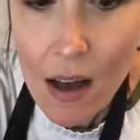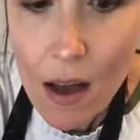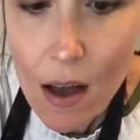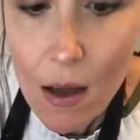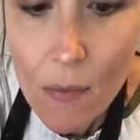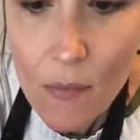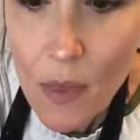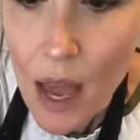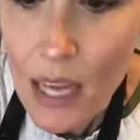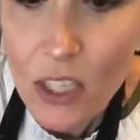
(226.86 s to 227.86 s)

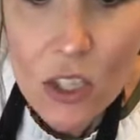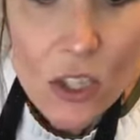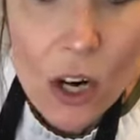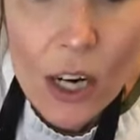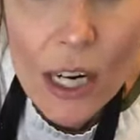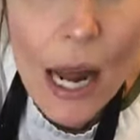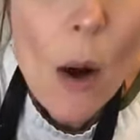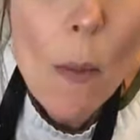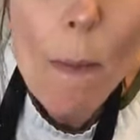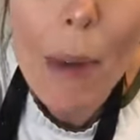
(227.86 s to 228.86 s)
I started
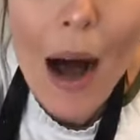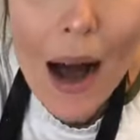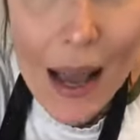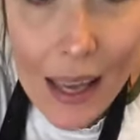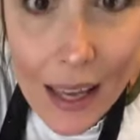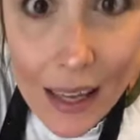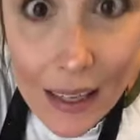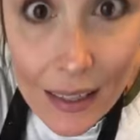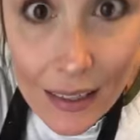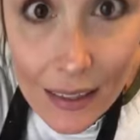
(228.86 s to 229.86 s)
out
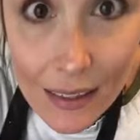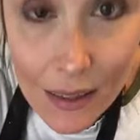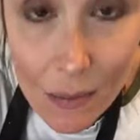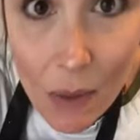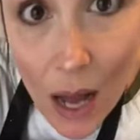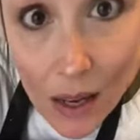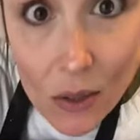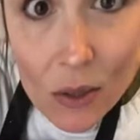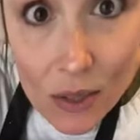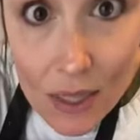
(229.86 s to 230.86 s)
buying
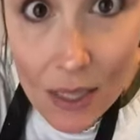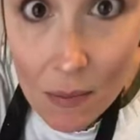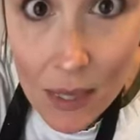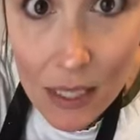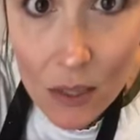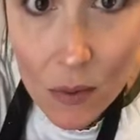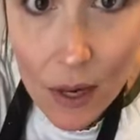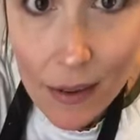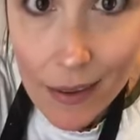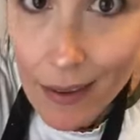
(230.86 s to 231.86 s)
bottles to mix
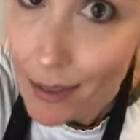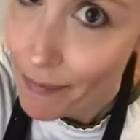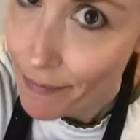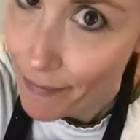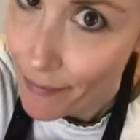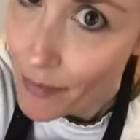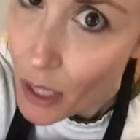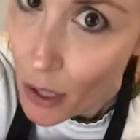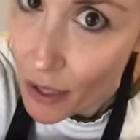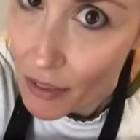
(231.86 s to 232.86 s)
with.
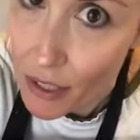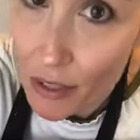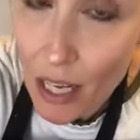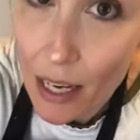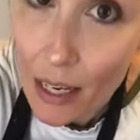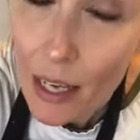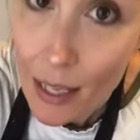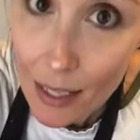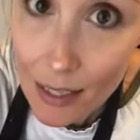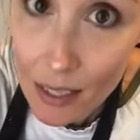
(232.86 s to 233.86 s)
You don't have to do that.
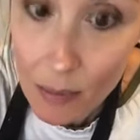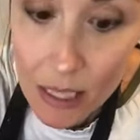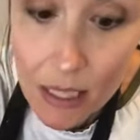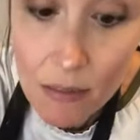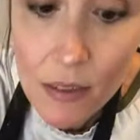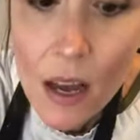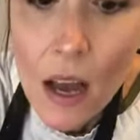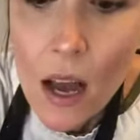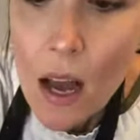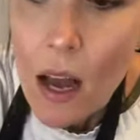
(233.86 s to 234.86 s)
It's expensive.
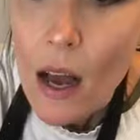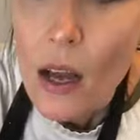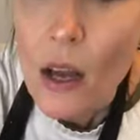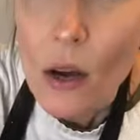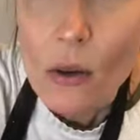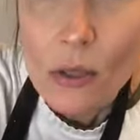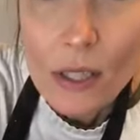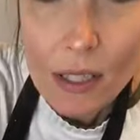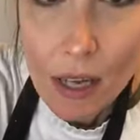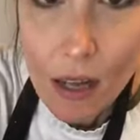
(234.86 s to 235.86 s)
Go
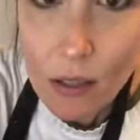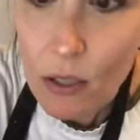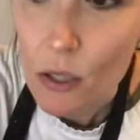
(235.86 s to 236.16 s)
to the Dollar